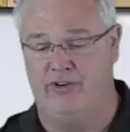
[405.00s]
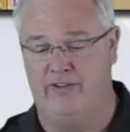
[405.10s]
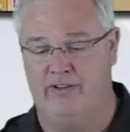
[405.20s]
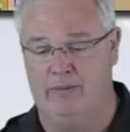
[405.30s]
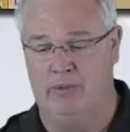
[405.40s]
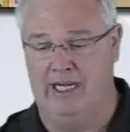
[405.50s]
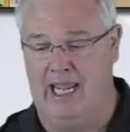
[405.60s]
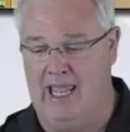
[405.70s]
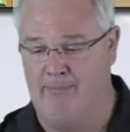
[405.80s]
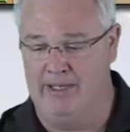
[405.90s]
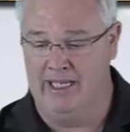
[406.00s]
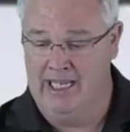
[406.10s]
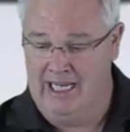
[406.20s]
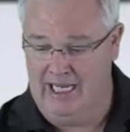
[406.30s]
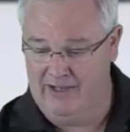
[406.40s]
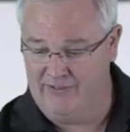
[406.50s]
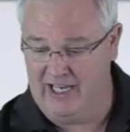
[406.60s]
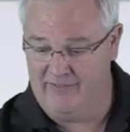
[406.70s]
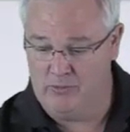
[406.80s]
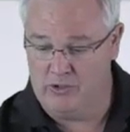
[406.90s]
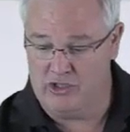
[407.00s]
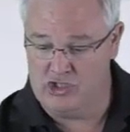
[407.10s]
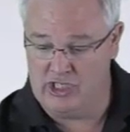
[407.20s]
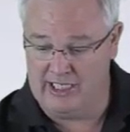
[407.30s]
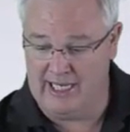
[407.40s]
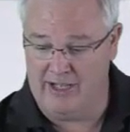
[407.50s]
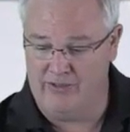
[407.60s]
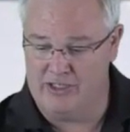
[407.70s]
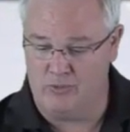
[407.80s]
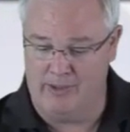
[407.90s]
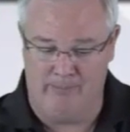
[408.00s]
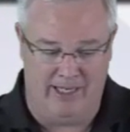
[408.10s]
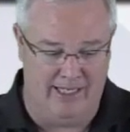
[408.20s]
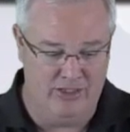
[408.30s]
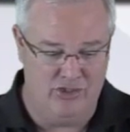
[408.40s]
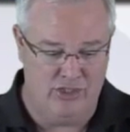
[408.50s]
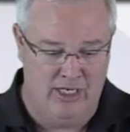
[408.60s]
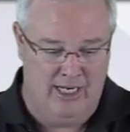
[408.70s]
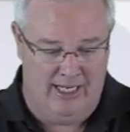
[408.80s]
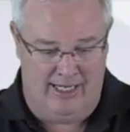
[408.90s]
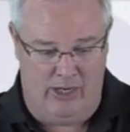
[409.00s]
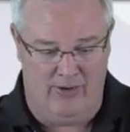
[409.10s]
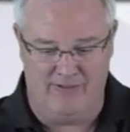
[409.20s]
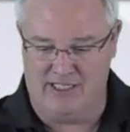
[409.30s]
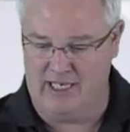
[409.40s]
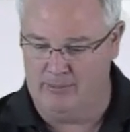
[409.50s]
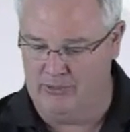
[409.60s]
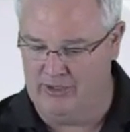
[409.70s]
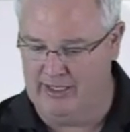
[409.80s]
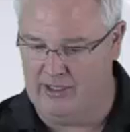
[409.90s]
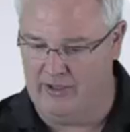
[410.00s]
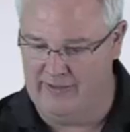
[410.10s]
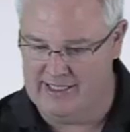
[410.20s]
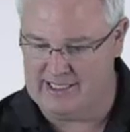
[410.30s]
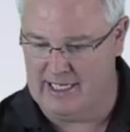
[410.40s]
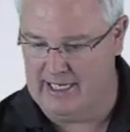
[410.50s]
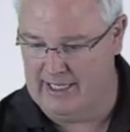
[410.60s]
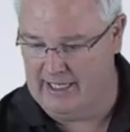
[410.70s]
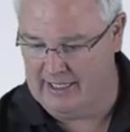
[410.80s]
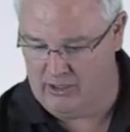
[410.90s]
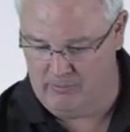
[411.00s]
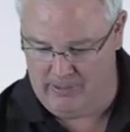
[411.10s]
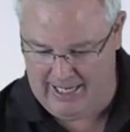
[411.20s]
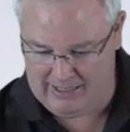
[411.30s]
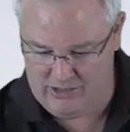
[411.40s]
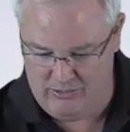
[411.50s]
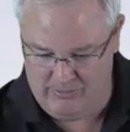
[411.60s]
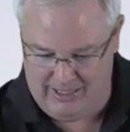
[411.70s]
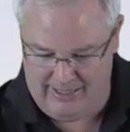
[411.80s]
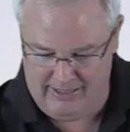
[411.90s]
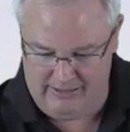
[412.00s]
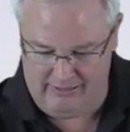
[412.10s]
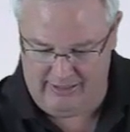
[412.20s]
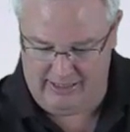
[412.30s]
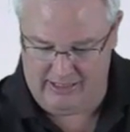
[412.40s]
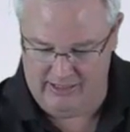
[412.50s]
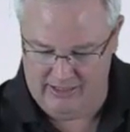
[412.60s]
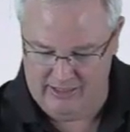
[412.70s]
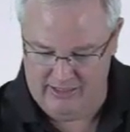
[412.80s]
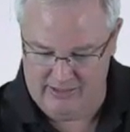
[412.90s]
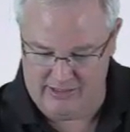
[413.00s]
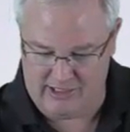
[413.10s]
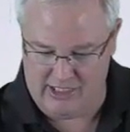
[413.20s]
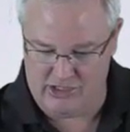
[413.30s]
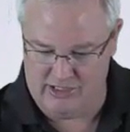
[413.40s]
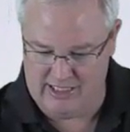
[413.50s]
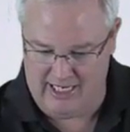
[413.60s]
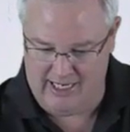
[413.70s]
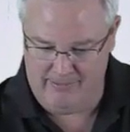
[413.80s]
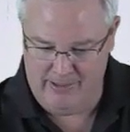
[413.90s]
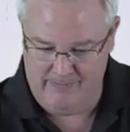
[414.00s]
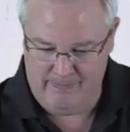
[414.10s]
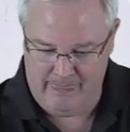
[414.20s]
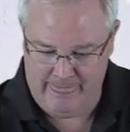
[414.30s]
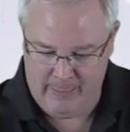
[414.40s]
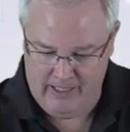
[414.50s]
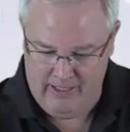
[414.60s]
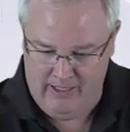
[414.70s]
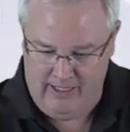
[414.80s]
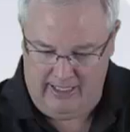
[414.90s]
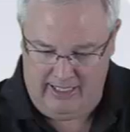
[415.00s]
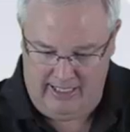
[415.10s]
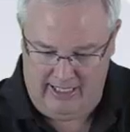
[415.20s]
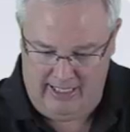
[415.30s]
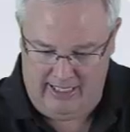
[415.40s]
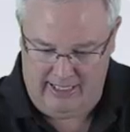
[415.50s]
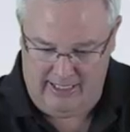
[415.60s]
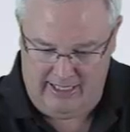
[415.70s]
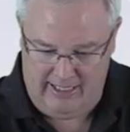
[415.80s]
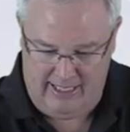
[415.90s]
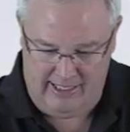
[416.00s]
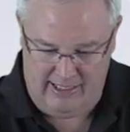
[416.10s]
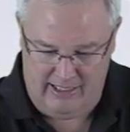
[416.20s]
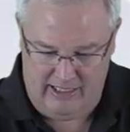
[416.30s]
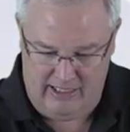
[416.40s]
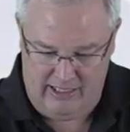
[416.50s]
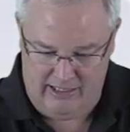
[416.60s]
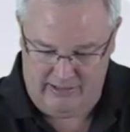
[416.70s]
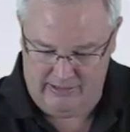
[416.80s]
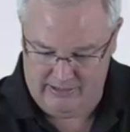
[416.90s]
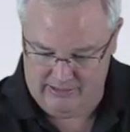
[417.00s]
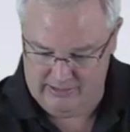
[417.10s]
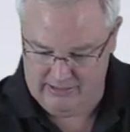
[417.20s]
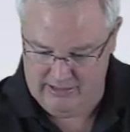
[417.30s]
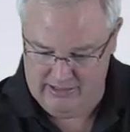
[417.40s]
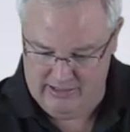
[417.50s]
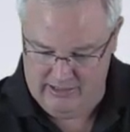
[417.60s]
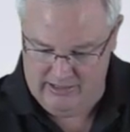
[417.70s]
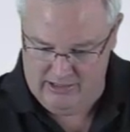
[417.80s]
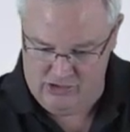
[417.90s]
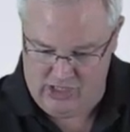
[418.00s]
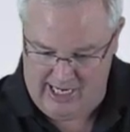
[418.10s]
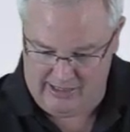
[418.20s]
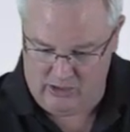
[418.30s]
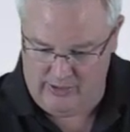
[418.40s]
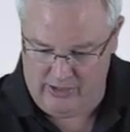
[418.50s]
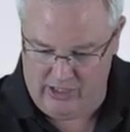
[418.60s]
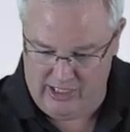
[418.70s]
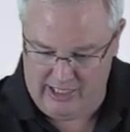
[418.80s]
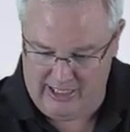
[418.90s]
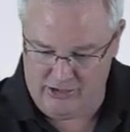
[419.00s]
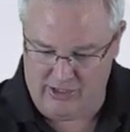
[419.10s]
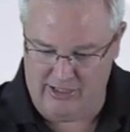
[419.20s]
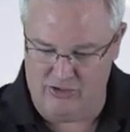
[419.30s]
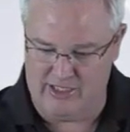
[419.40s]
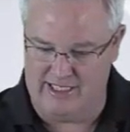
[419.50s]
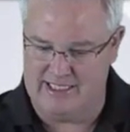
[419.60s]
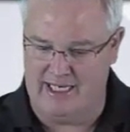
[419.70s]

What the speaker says: front of him when it happened. If David were to shut down this web page, and now I've disabled the link on this side, I go back to my link discussion tab, and I had a chat going on. I try to use that